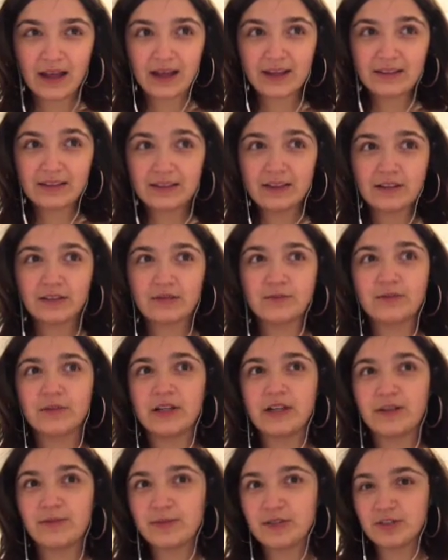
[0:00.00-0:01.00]
Hi there, my
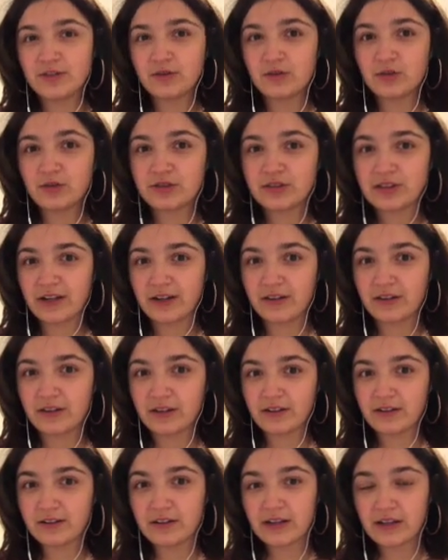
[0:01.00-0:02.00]
name is Nicole
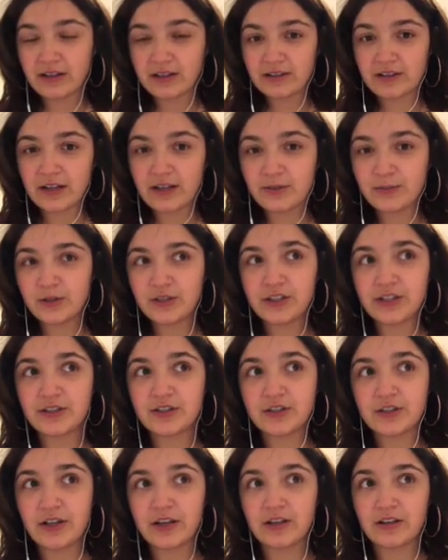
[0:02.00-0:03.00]
Scalia, and I'm a
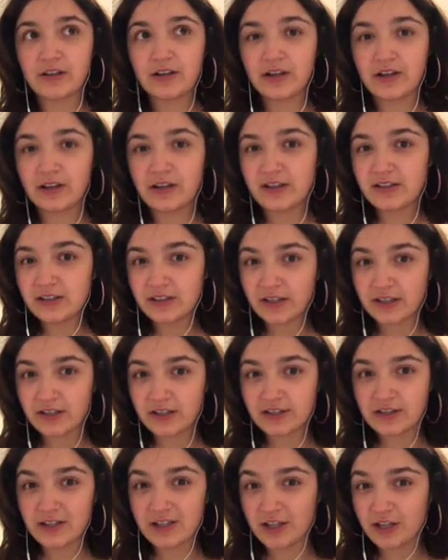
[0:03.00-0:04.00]
teacher candidate excited
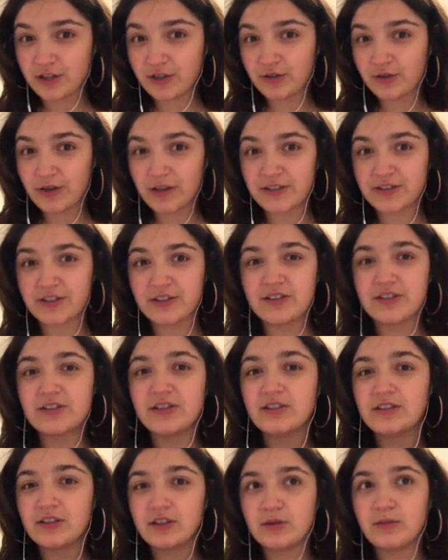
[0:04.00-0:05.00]
to teach you guys just a
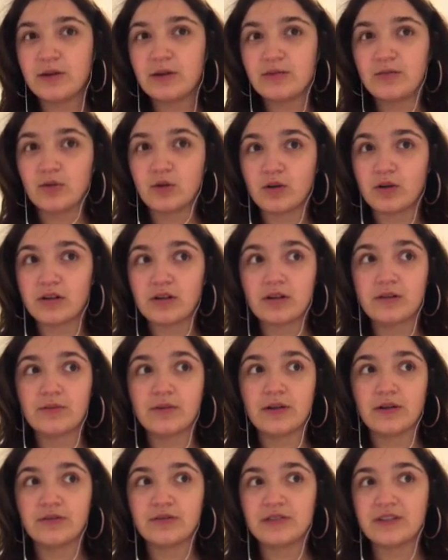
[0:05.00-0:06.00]
little bit more
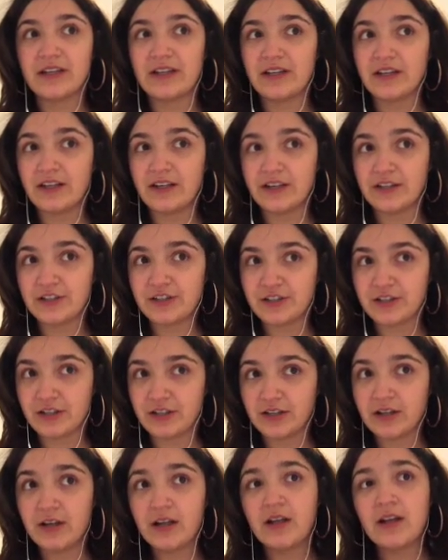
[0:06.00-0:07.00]
about ADHD
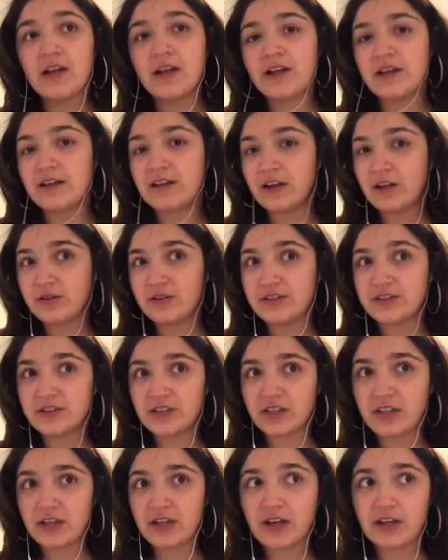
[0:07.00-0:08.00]
and how the
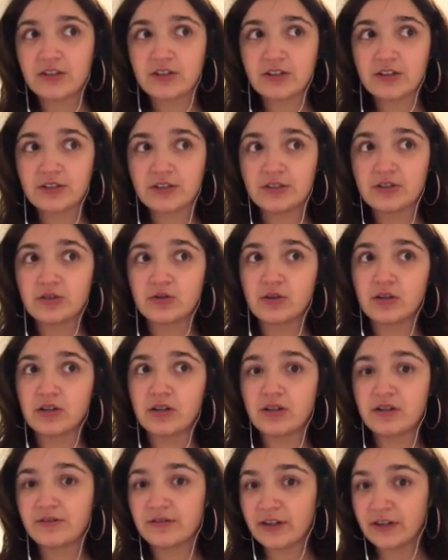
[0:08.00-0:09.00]
psychiatric disorder
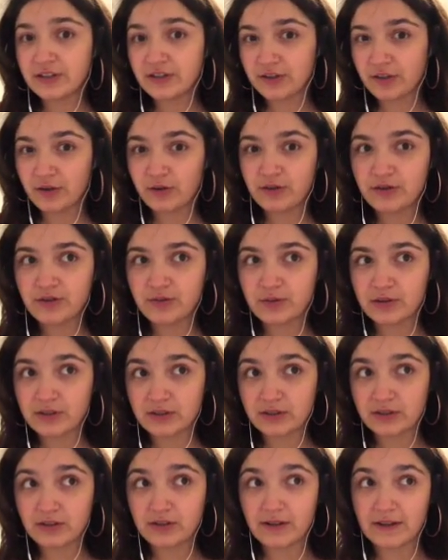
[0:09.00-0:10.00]
affects students within
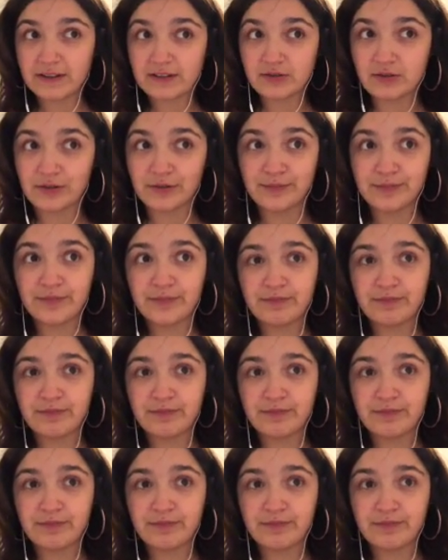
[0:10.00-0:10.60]
the classroom.